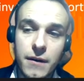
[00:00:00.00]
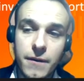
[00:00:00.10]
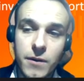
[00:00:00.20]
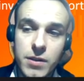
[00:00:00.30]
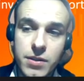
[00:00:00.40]

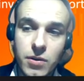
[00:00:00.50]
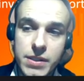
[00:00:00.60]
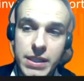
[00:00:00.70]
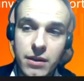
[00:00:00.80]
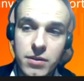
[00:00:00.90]

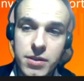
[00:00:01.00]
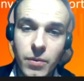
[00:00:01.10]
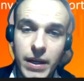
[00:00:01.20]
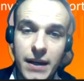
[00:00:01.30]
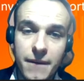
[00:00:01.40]
stocks, and also
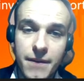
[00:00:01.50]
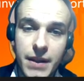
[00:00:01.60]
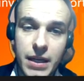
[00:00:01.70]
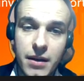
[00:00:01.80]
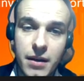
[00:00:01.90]
we have
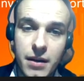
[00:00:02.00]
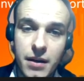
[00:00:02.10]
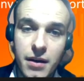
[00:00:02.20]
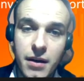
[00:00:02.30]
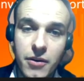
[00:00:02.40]
the
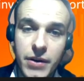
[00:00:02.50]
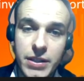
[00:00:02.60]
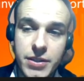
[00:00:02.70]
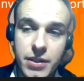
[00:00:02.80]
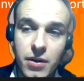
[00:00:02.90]

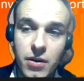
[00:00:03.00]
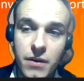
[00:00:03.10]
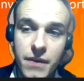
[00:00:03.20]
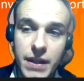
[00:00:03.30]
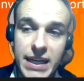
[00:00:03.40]
correction
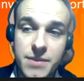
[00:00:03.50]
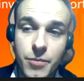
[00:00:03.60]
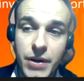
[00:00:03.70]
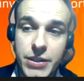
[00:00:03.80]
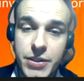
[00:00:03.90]
on the
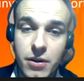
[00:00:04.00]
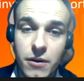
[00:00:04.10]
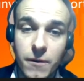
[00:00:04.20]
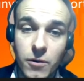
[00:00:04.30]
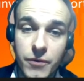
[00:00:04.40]
expiration
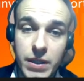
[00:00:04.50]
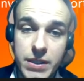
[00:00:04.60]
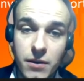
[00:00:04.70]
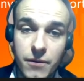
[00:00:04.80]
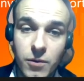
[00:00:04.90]
of
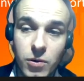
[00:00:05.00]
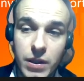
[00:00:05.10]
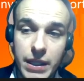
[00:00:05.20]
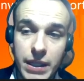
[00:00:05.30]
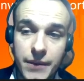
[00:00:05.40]
contracts of oil
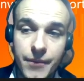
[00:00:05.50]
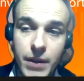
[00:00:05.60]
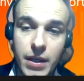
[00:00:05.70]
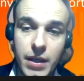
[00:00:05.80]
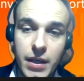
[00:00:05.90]
here.
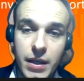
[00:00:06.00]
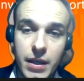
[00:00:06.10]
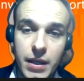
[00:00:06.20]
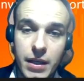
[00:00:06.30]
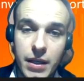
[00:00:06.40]

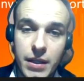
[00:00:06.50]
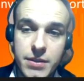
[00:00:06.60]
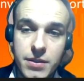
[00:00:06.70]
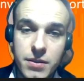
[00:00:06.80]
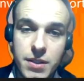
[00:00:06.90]

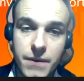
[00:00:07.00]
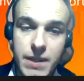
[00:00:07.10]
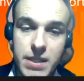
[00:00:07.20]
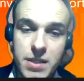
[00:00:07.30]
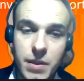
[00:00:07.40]
It's also
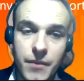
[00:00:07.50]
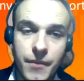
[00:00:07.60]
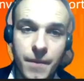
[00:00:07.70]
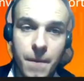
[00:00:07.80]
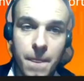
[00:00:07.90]
visible.
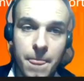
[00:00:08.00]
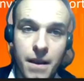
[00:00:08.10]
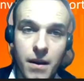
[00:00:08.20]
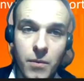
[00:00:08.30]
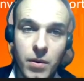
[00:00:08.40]

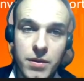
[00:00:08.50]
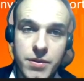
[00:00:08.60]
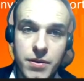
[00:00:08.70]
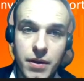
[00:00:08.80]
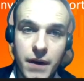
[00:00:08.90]
We
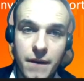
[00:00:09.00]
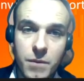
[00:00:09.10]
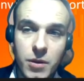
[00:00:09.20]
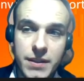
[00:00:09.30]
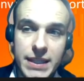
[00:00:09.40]
also have
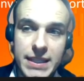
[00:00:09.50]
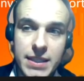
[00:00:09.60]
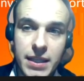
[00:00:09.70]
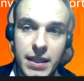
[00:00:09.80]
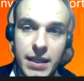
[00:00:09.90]
bought
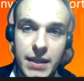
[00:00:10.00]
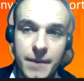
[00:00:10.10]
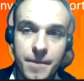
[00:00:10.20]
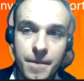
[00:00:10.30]
Tesla here.